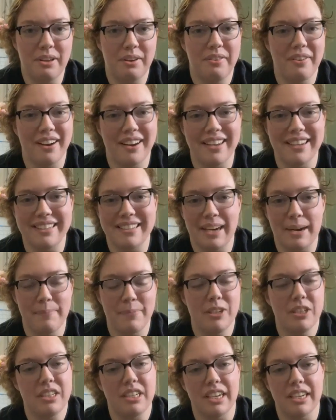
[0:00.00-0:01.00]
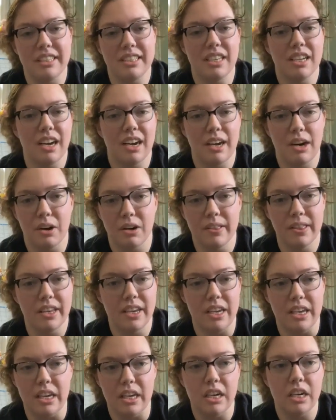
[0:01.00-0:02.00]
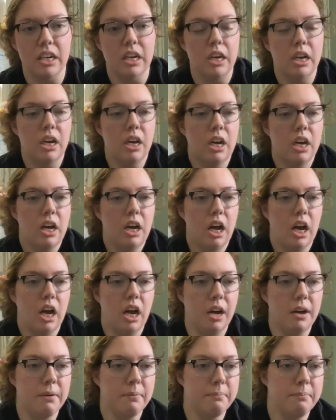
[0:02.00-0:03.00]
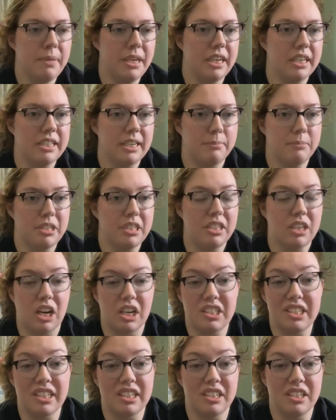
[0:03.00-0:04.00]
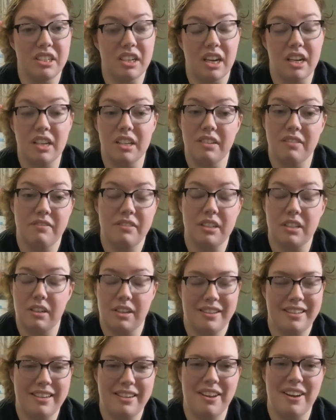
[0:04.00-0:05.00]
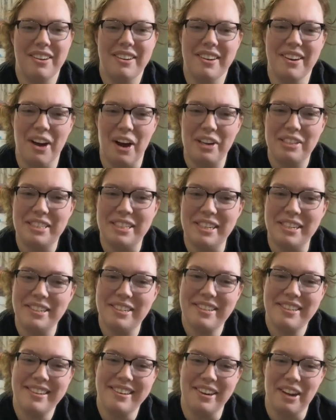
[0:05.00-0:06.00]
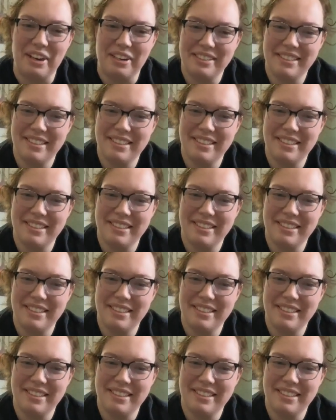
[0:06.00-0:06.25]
all the fucking time. There's days that I hardly eat um, because I'm just sausage. I sausage,